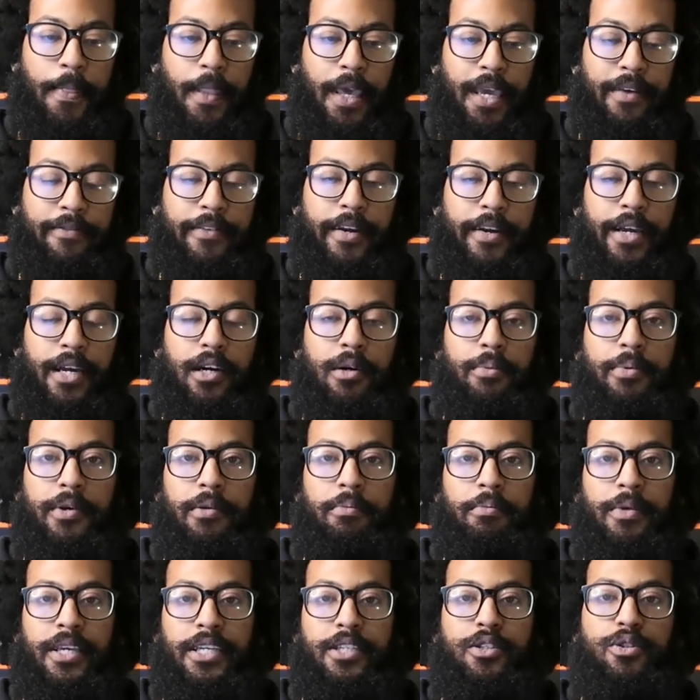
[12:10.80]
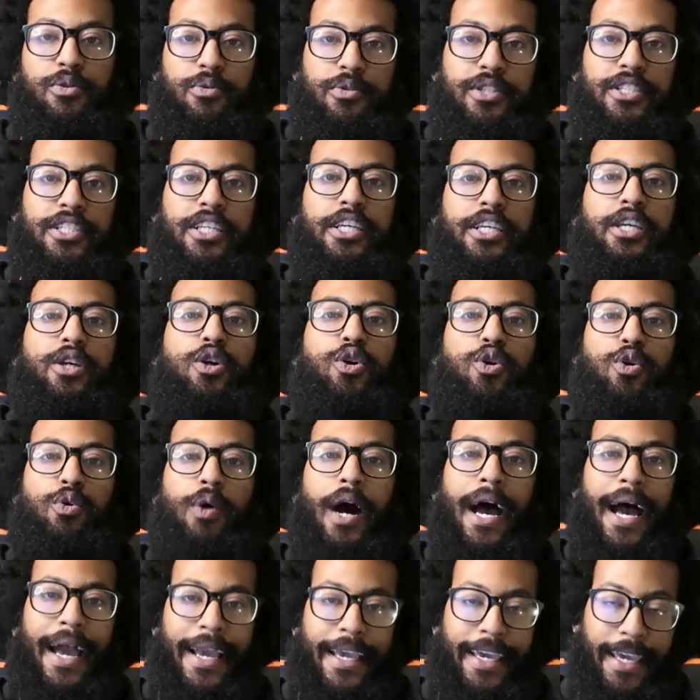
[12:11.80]
and for helping me to see who
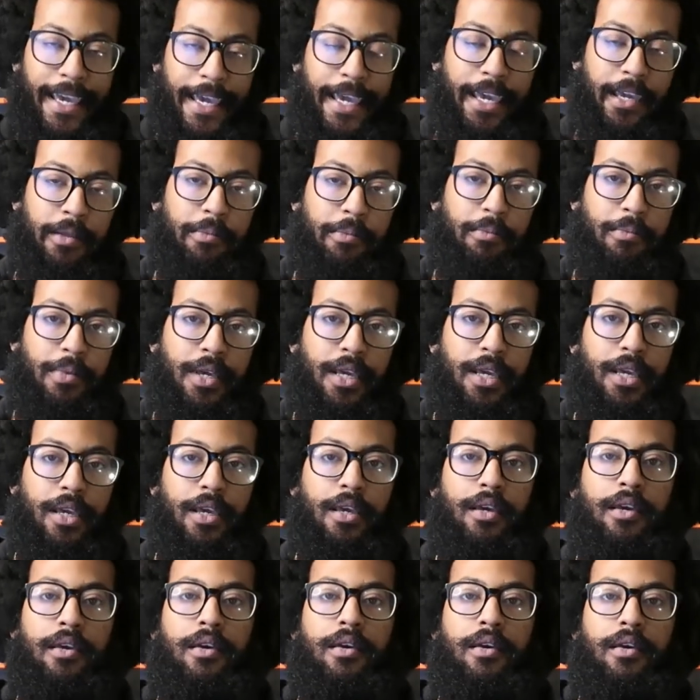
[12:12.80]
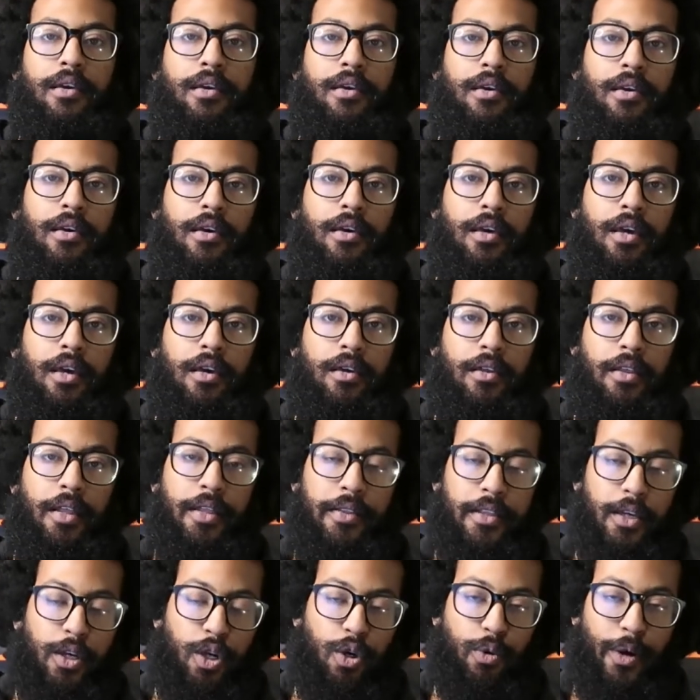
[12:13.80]
I can be
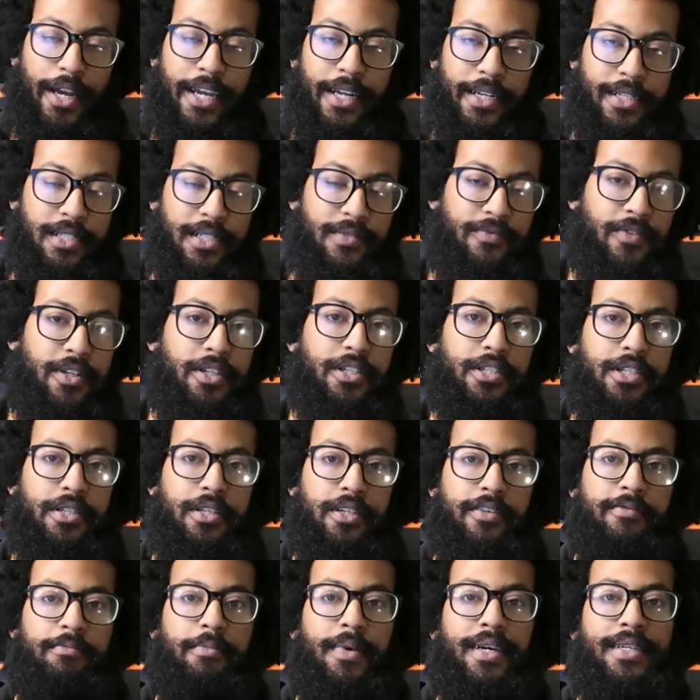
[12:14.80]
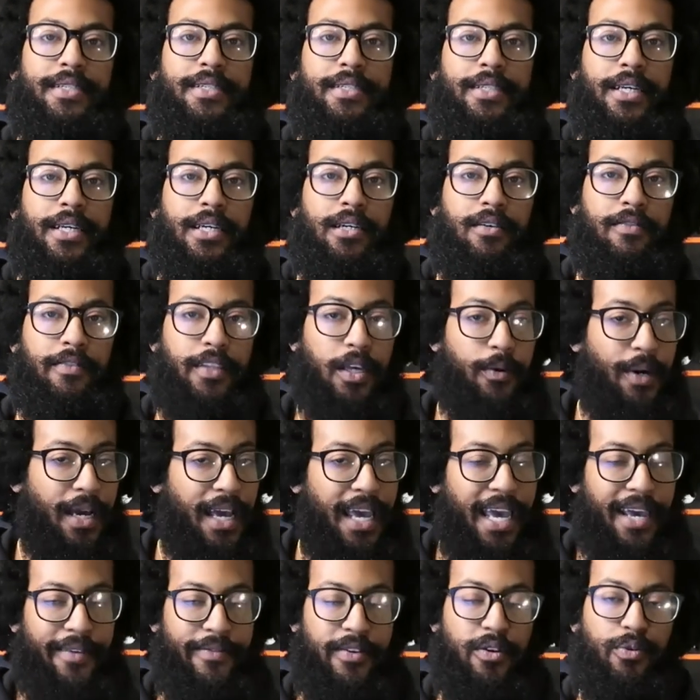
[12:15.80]
the greatest version of myself, though I
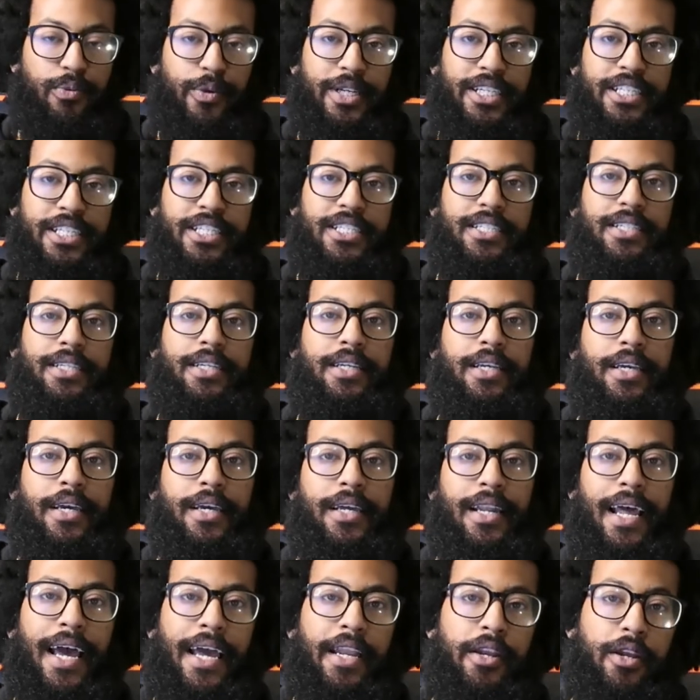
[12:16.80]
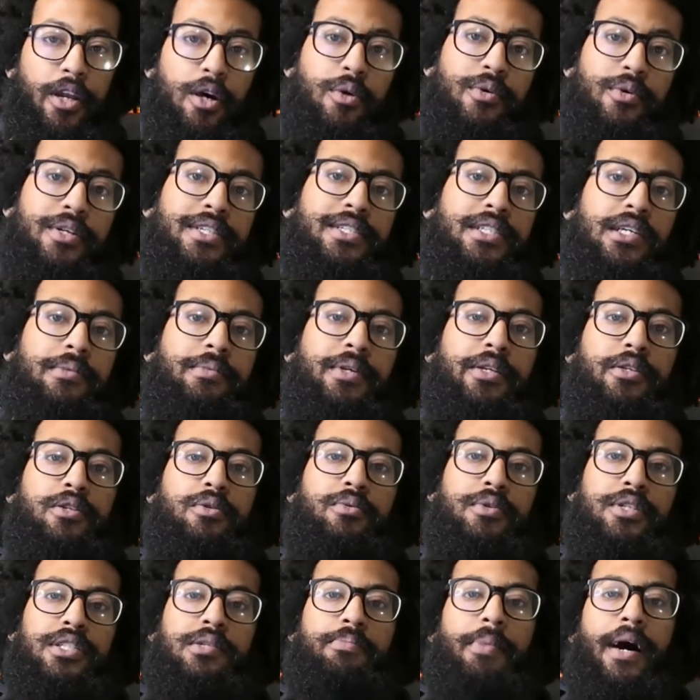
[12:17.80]
haven't reached it yet, I know it's something
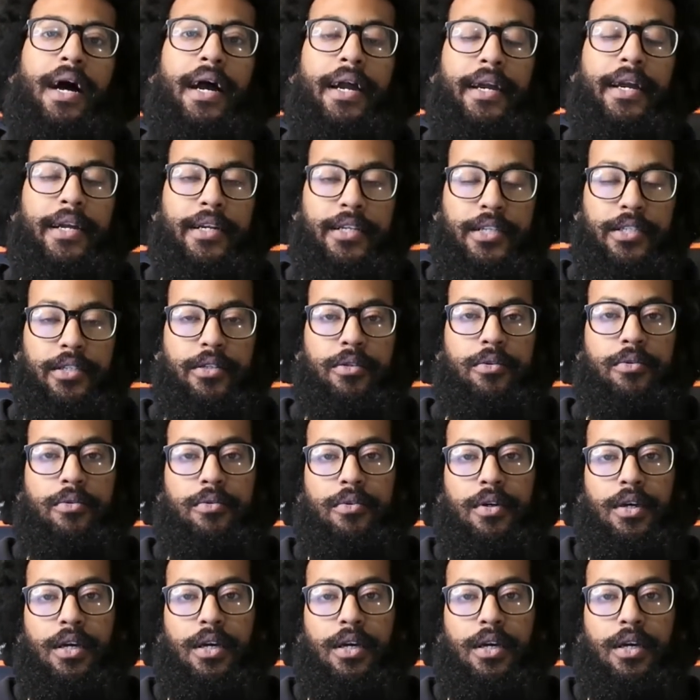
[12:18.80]
to aspire to.